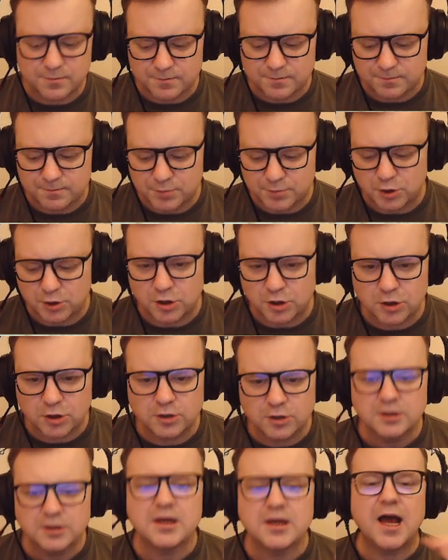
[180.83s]
per year
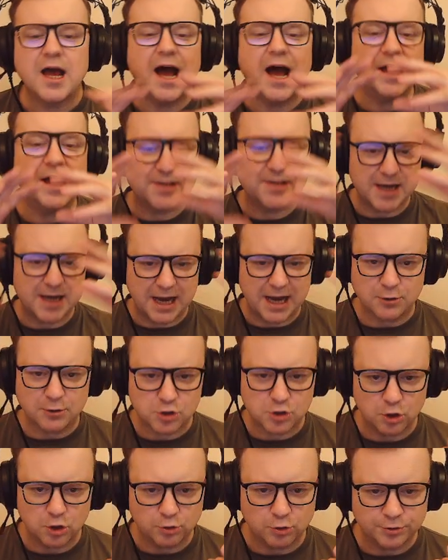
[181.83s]
as a
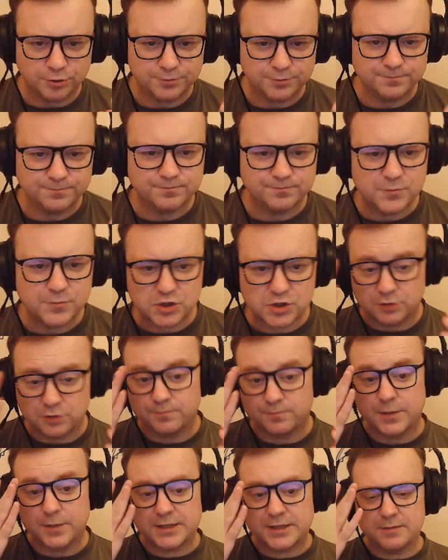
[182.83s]
household. So
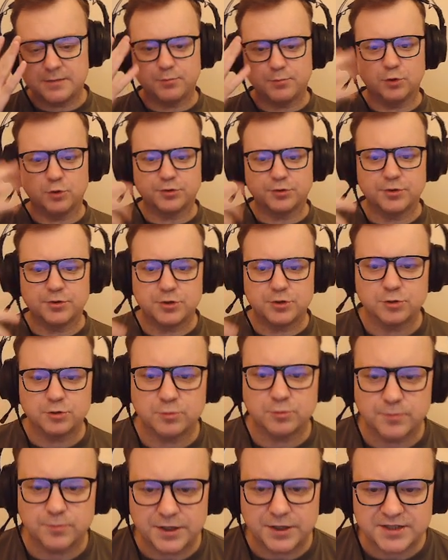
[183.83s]
that's important to
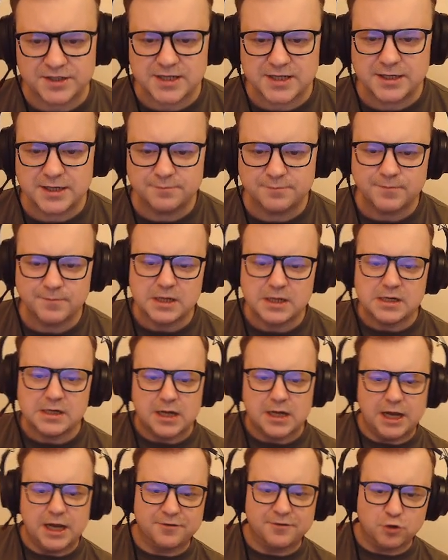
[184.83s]
understand.
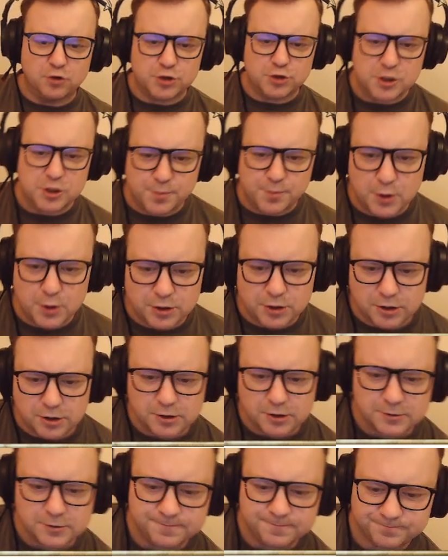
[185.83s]
And of course, it's per
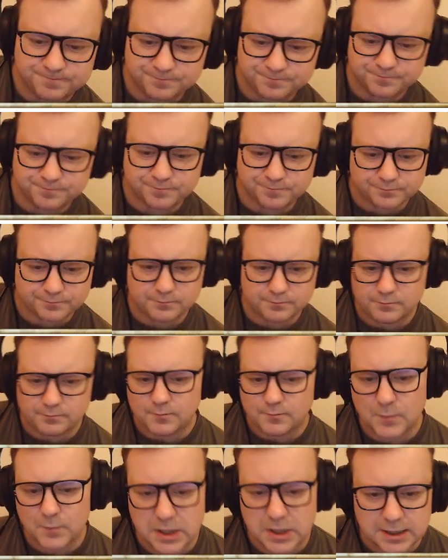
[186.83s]
year.
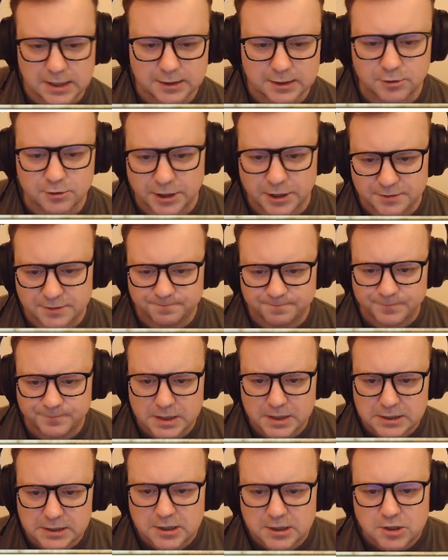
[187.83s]
Great.
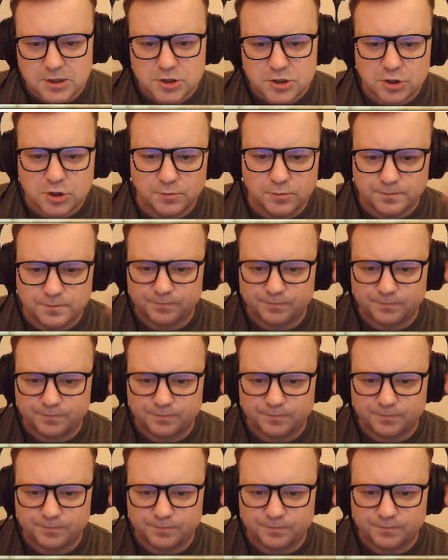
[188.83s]
So